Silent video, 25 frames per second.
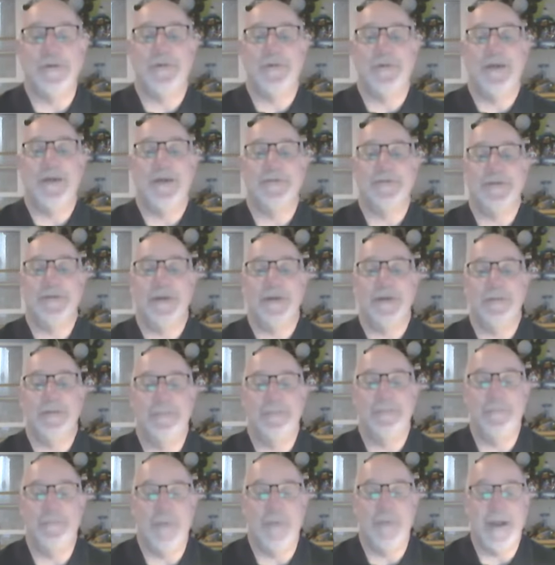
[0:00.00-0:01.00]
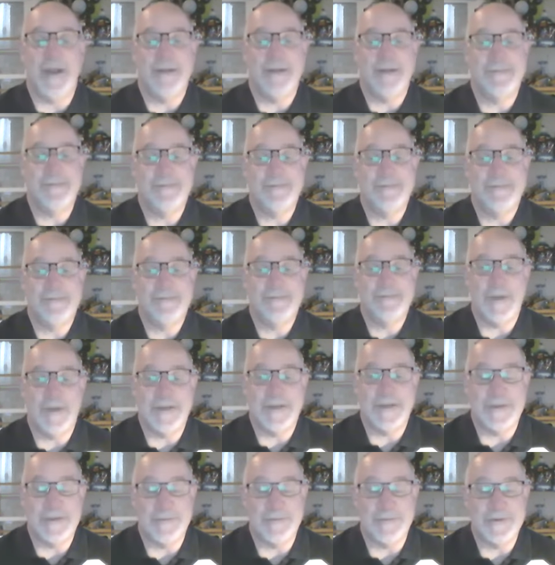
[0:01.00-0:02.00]
you that I was going to break
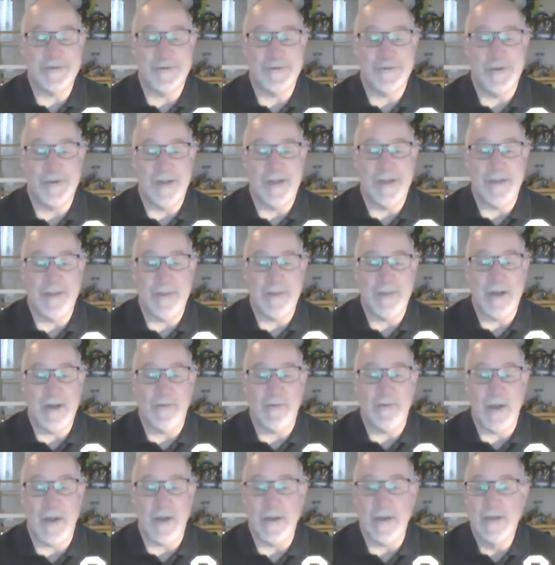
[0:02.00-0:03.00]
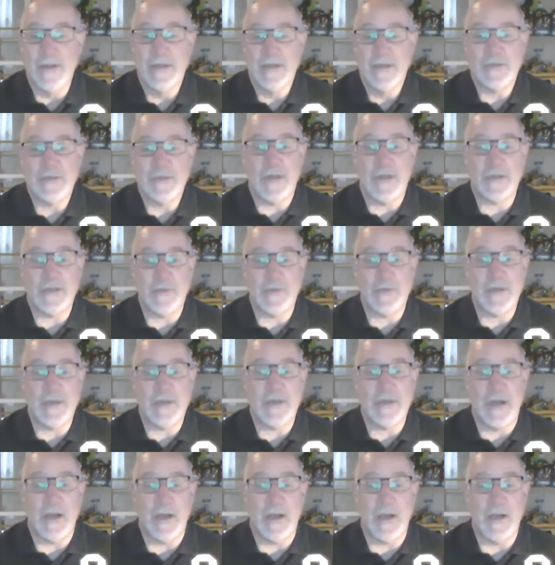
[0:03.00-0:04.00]
break some of the storyline. But anyway, so next
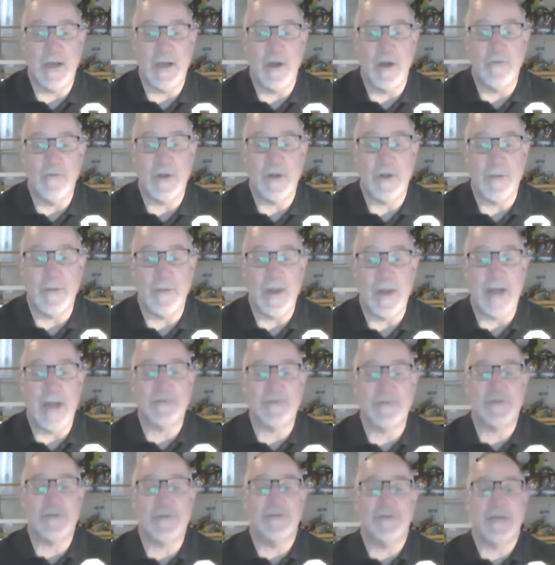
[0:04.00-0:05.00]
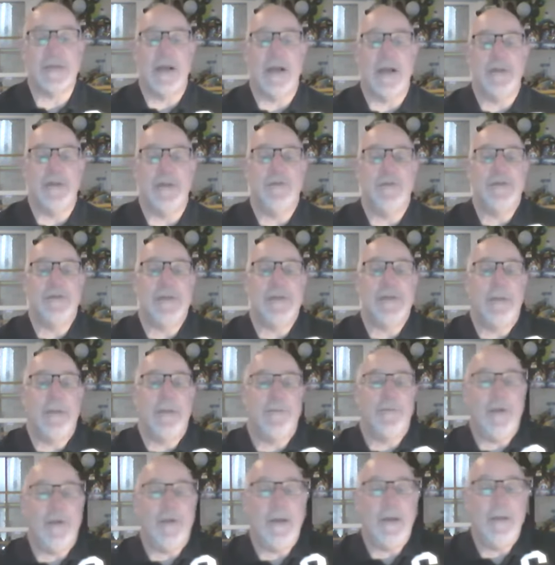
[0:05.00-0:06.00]
week, uh, overcoming obstacles: how Louis
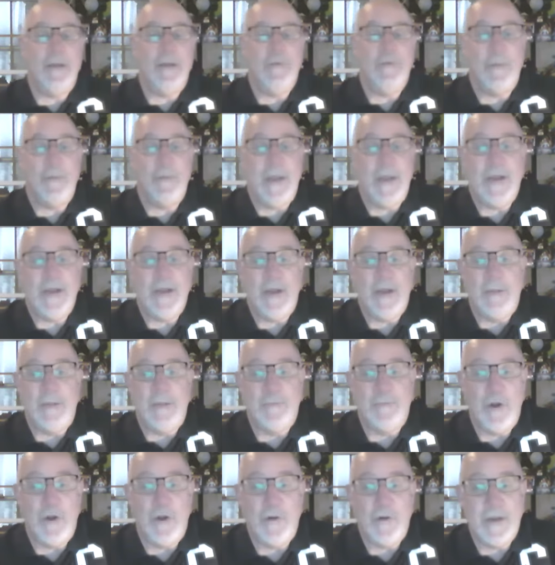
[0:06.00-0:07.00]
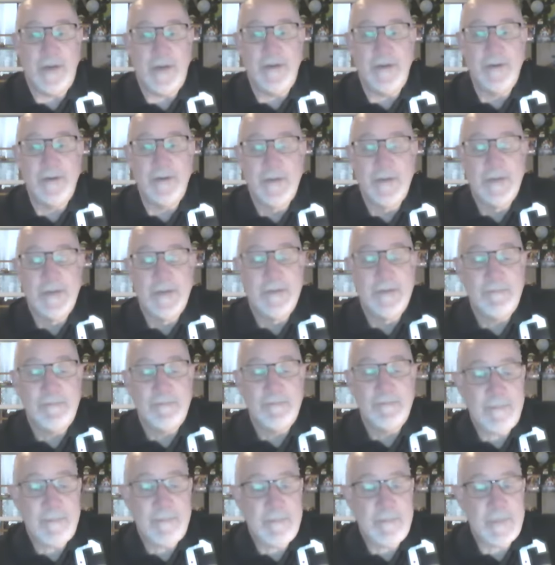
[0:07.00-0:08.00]
Zamperini remained unbroken.
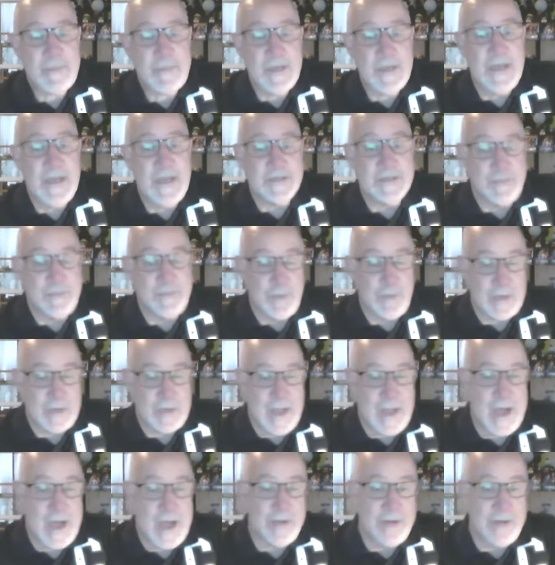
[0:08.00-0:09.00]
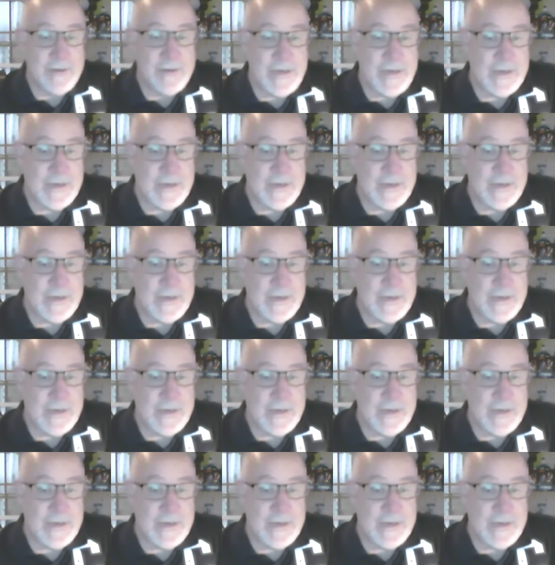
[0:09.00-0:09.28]
He has a book out, and he